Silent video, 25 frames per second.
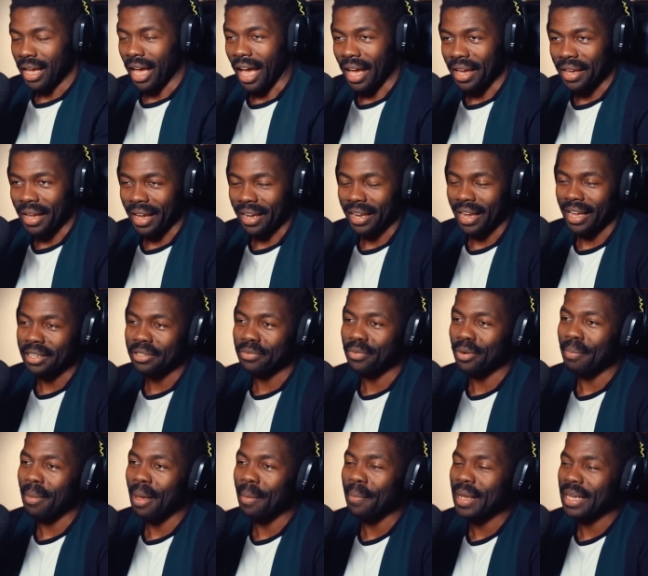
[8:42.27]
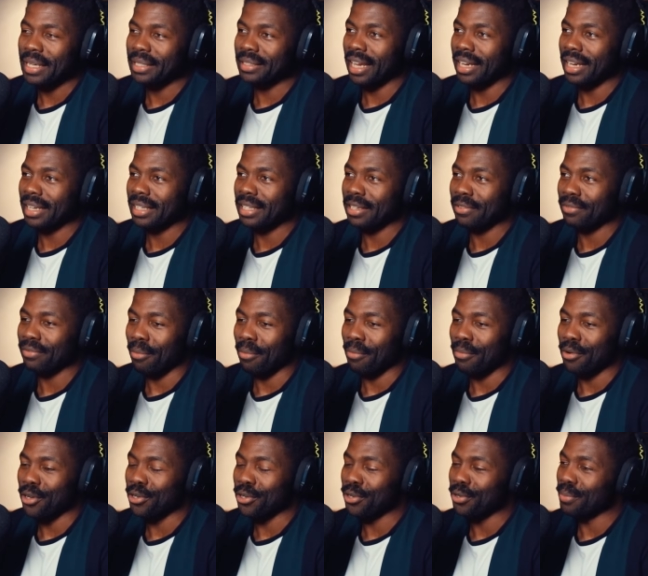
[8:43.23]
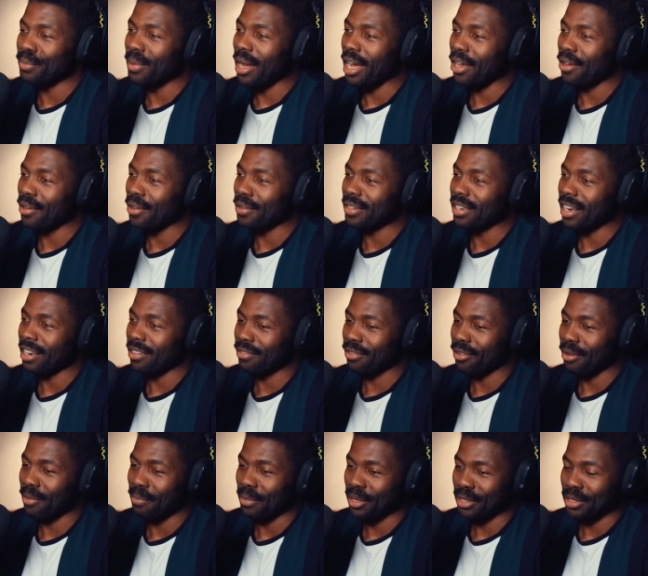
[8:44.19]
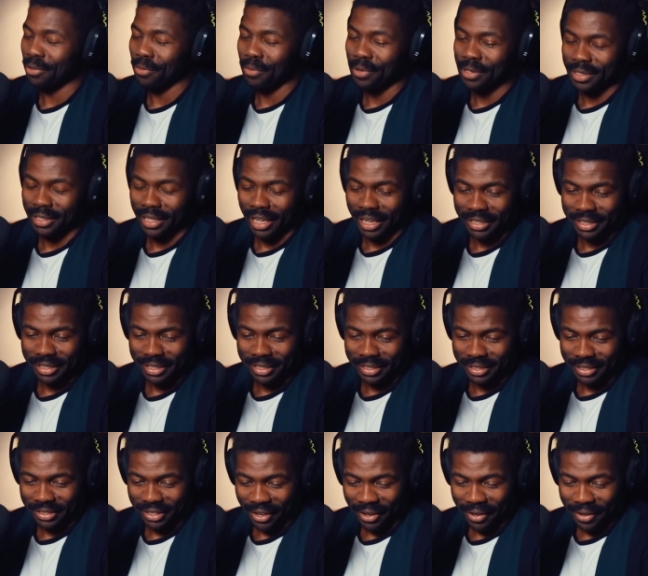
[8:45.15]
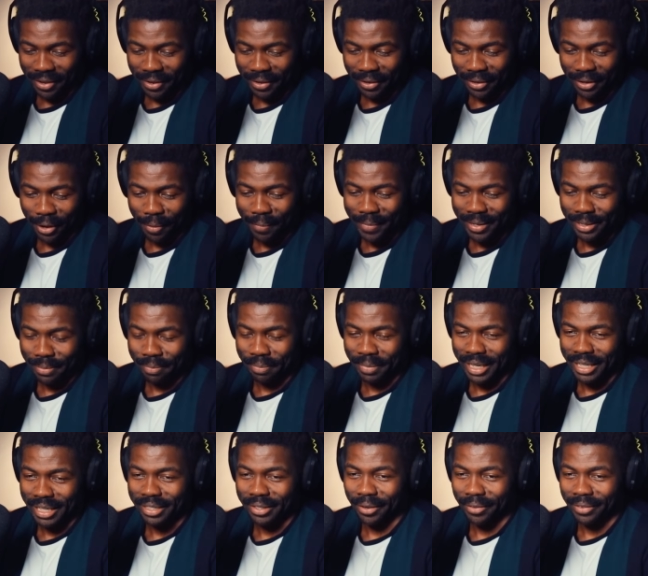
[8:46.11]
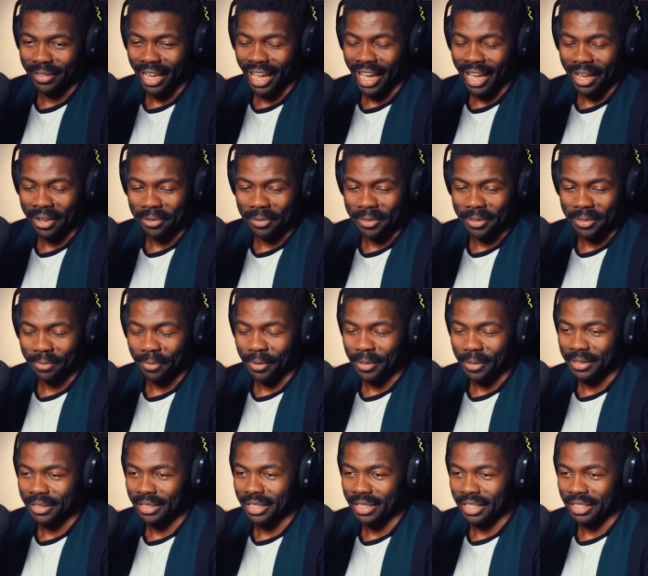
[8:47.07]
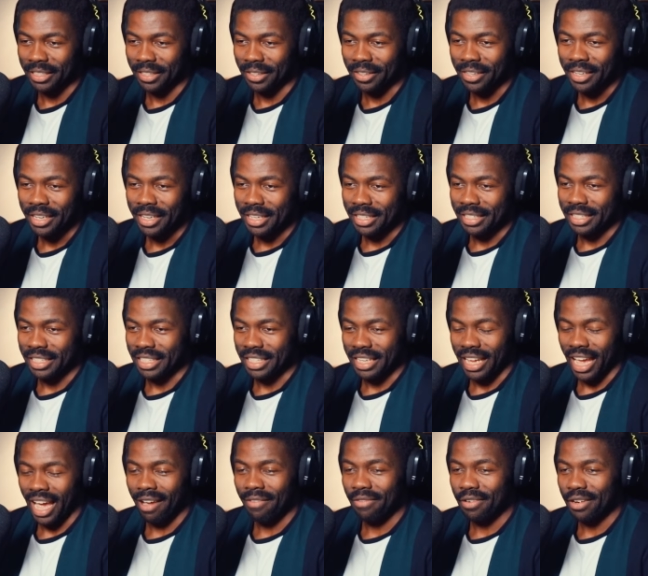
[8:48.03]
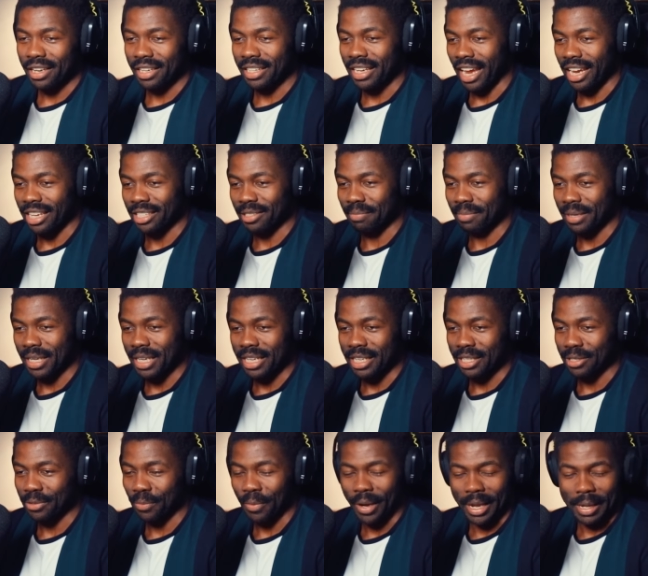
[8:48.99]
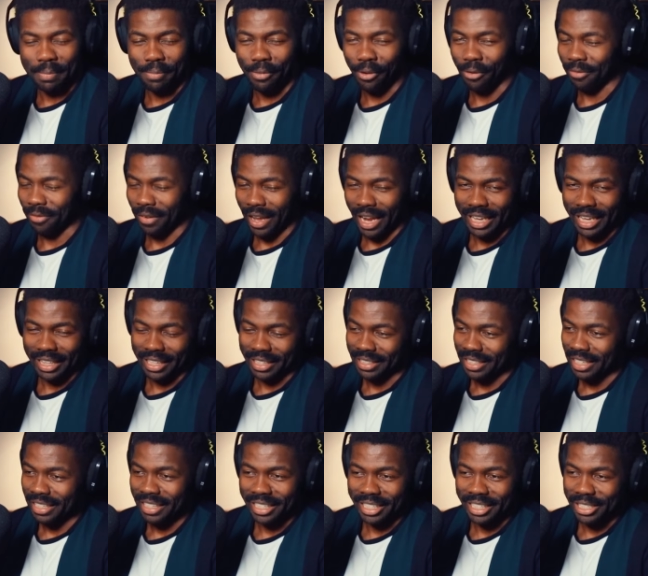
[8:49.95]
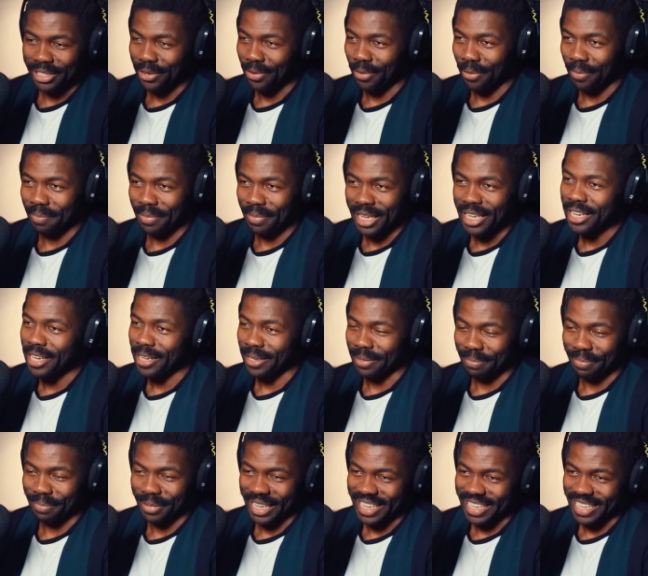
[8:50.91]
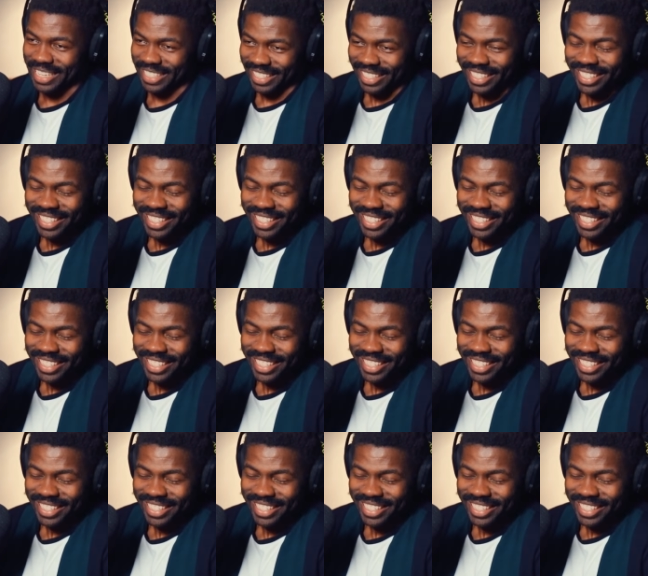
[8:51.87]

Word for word: I, I, can't remember exactly from whom I heard that from, but there was like this uh, comedy bit on how it was that the, the Africanized bees way more violent than the European bees.